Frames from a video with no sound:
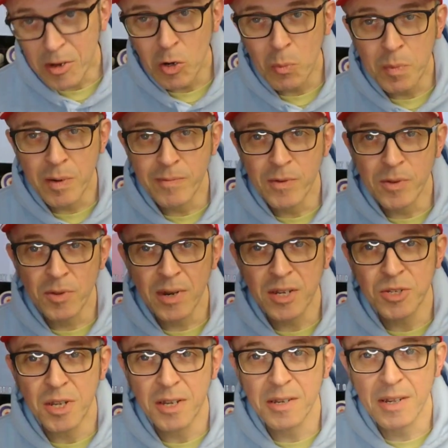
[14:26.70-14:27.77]
couple of other
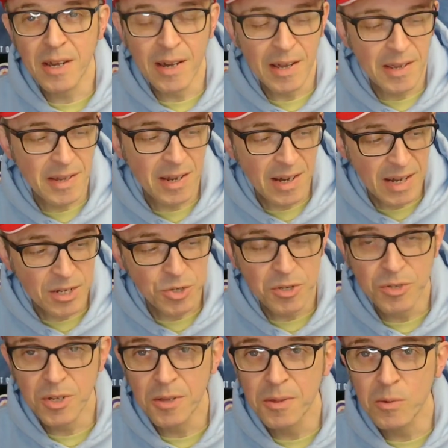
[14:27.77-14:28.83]
SNK
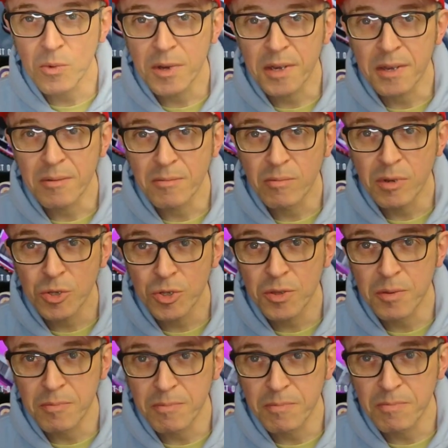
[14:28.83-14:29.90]
collections on the Wii, which are
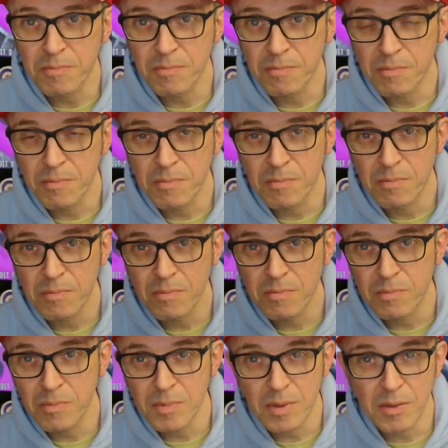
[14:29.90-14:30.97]
the
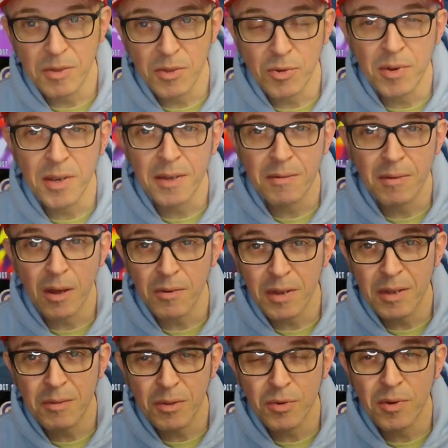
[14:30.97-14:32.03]
three. I
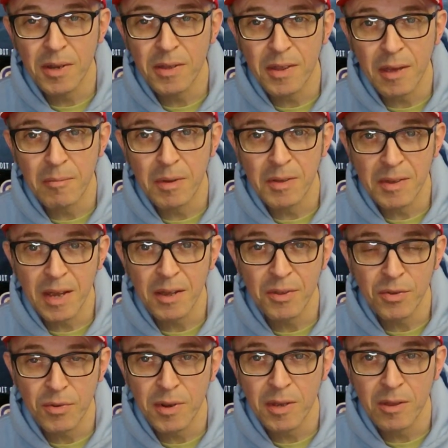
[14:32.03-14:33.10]
need 3 of them, and they're
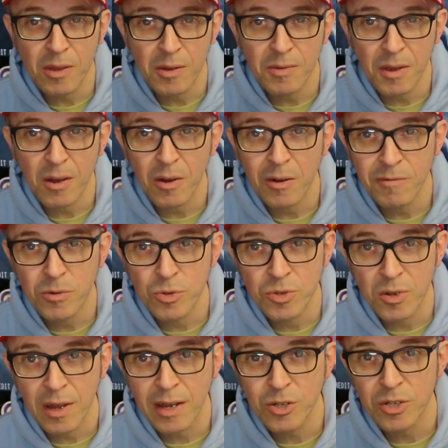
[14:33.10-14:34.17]
3 of like the half dozen
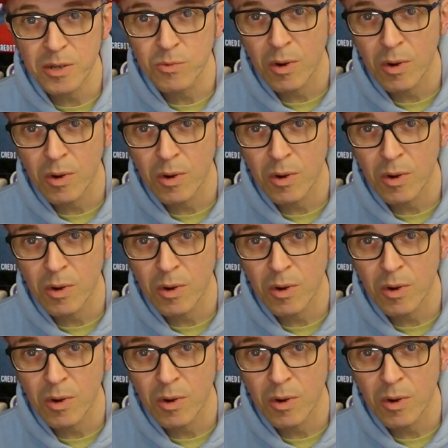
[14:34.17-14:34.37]
I actually